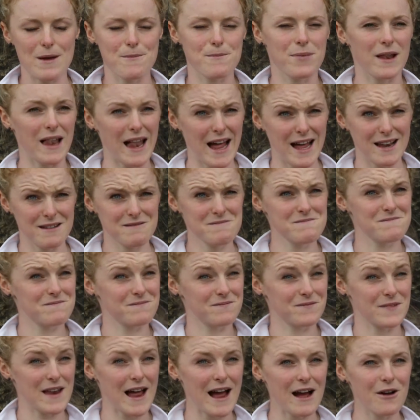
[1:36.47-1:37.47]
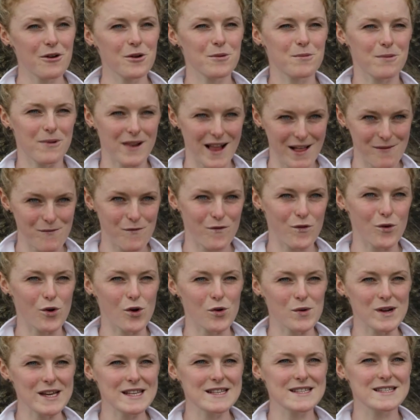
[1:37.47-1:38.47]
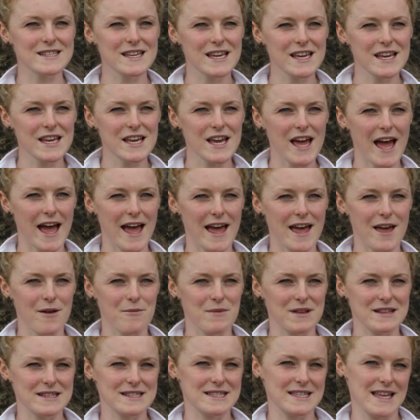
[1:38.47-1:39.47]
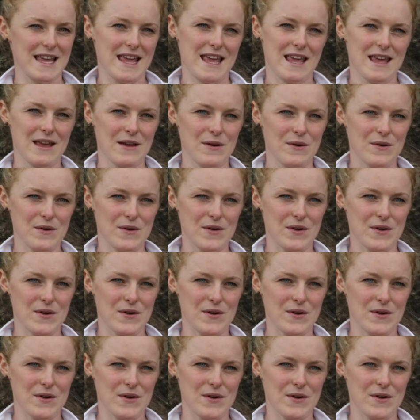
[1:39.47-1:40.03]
plan now, plan forwards, and see